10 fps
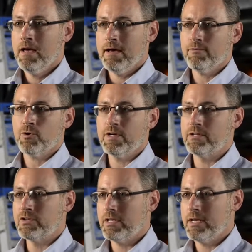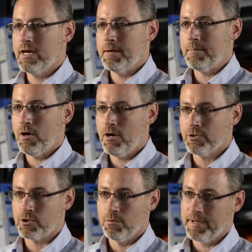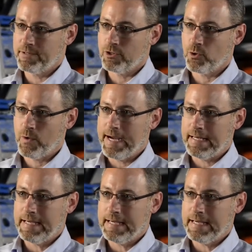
Evergreen CM also makes a great